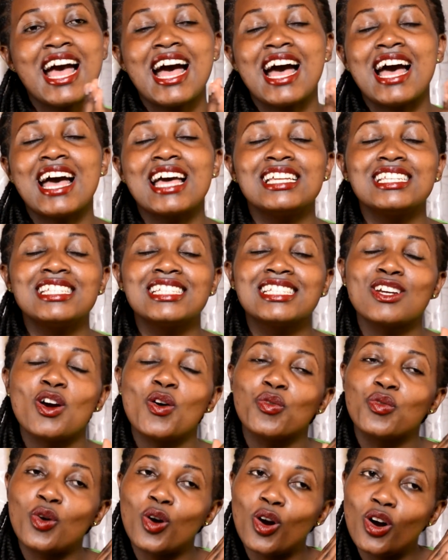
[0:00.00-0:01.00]
And
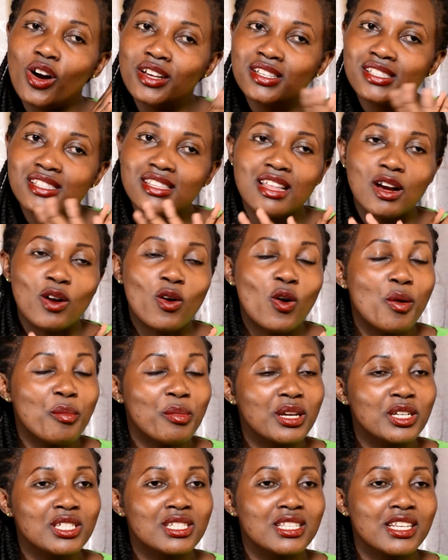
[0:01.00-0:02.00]
of course, the
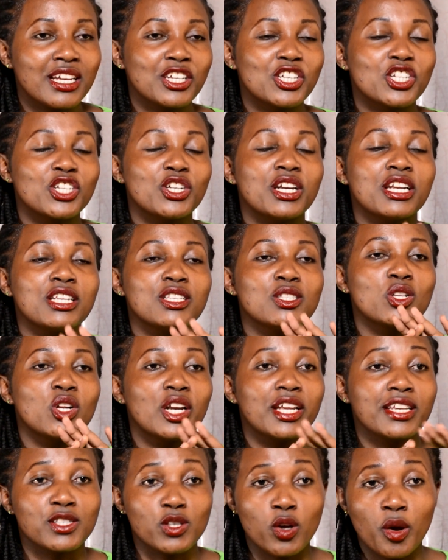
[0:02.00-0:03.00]
comment section is
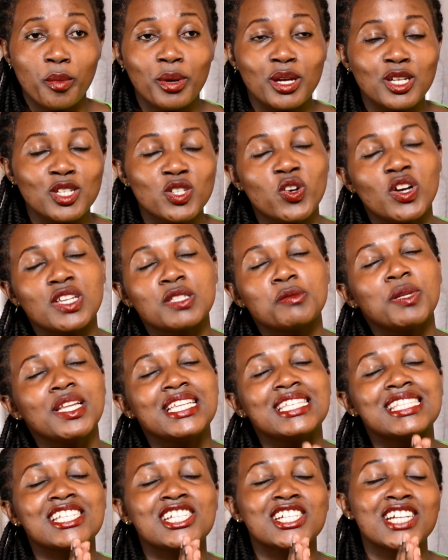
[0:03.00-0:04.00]
always open to us.
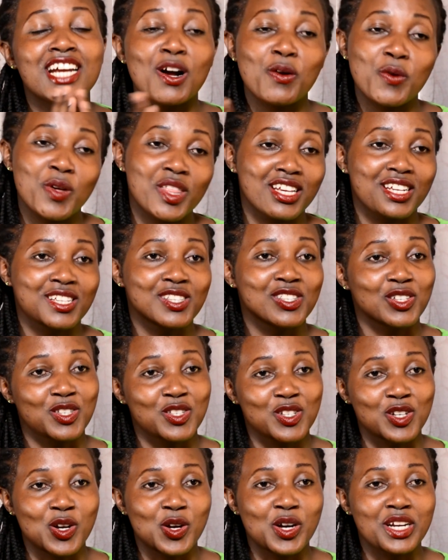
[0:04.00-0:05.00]
Please share with us your
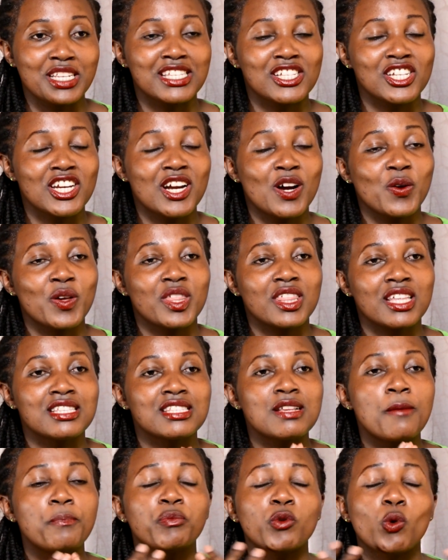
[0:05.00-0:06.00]
stories, share with us
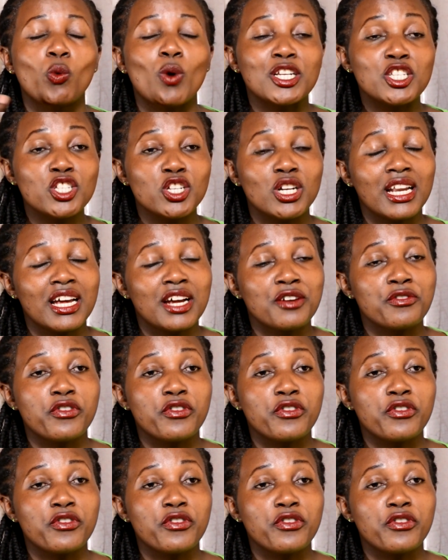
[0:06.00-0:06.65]
what you learned